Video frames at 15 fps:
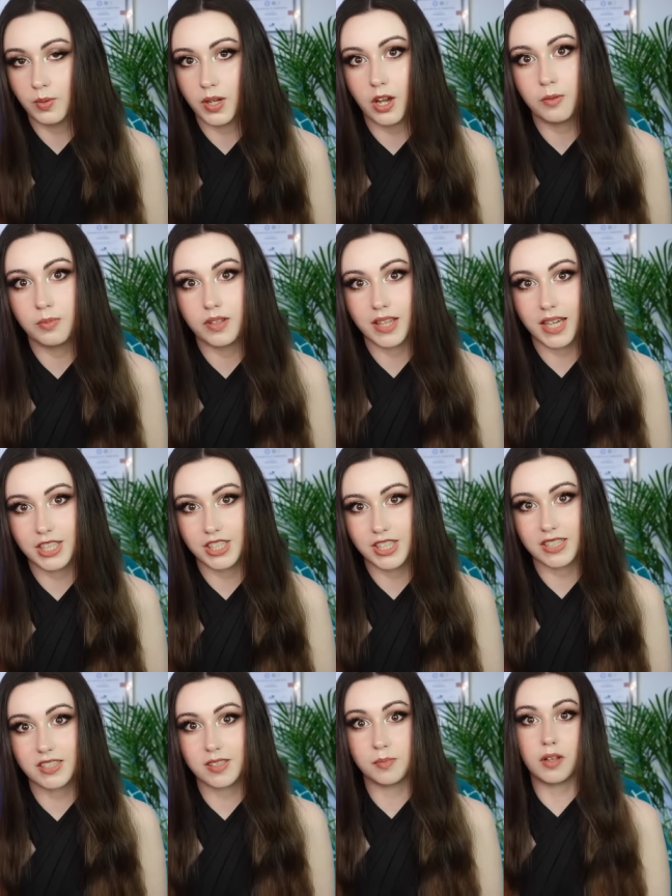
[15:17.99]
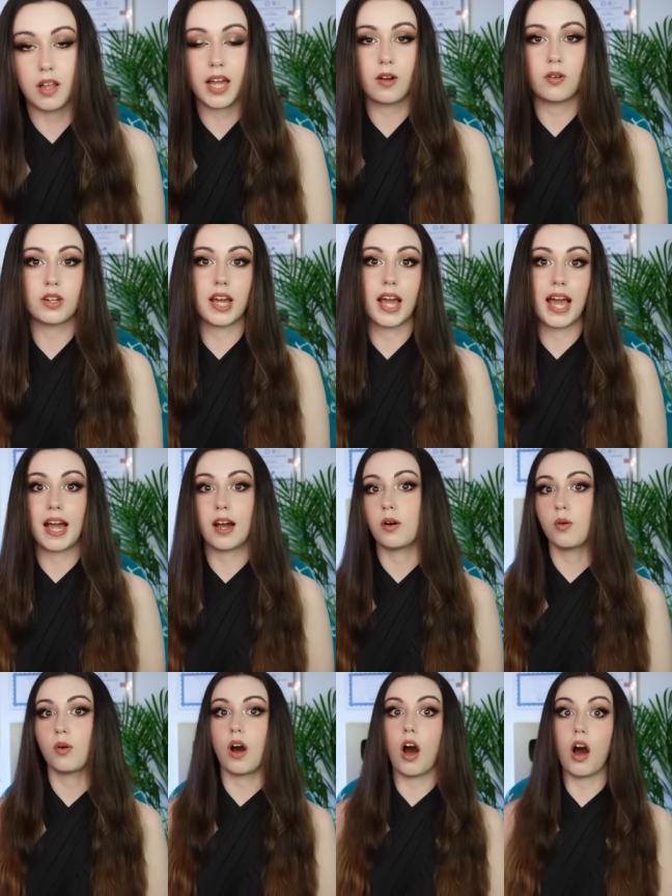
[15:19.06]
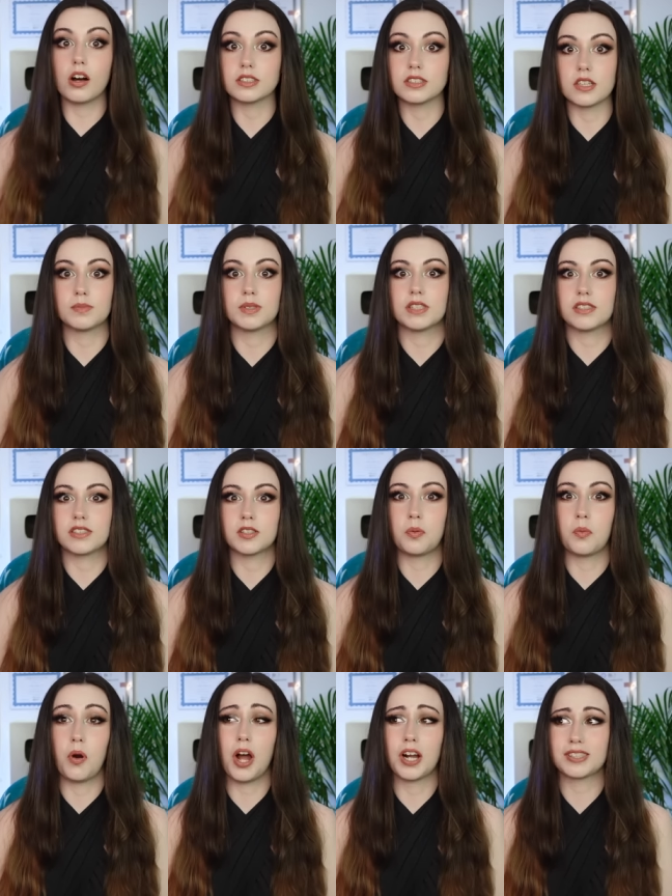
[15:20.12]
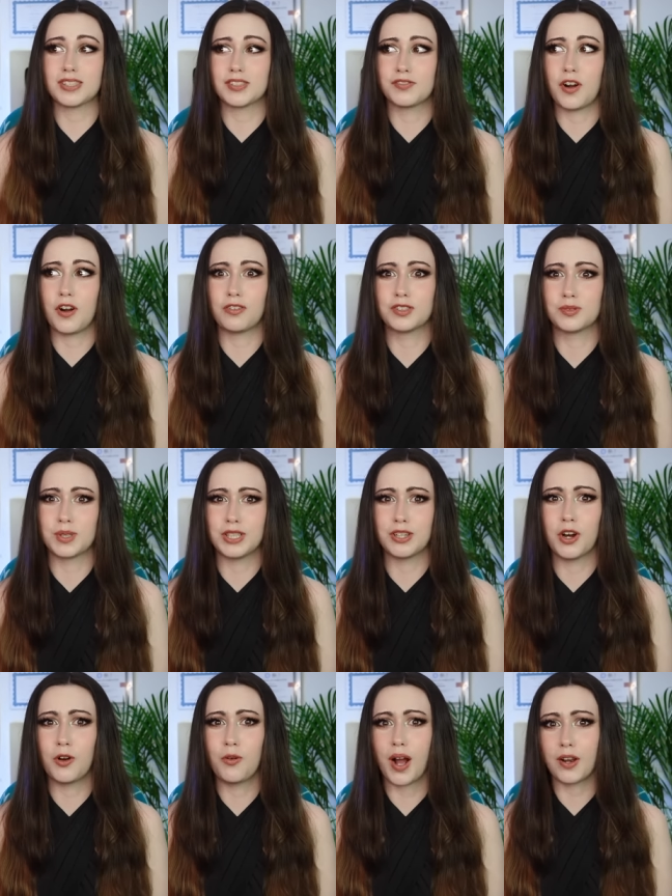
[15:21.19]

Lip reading: We hope that that shed some light on how our subsystem works as far as we know,